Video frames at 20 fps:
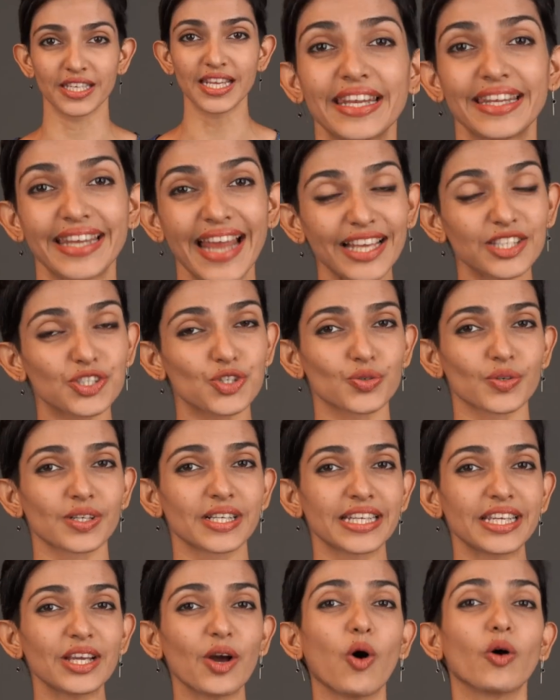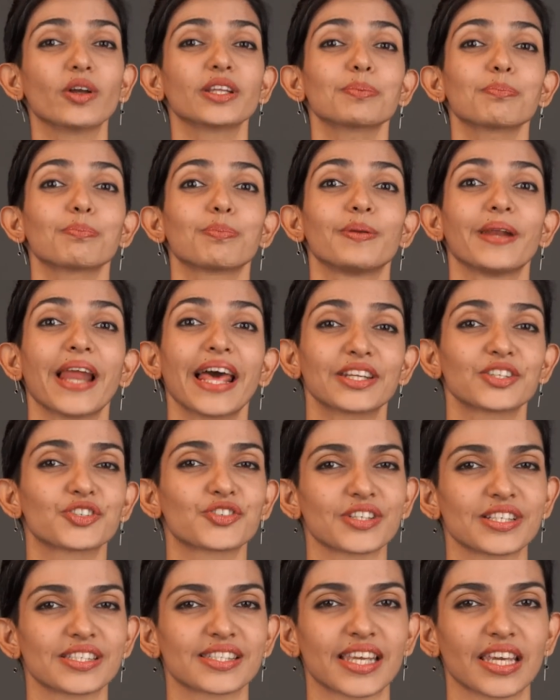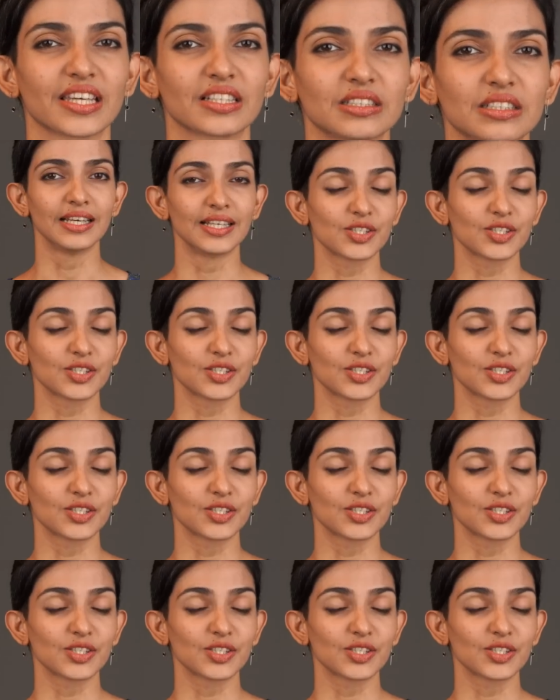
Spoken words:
naturally on a planetary scale.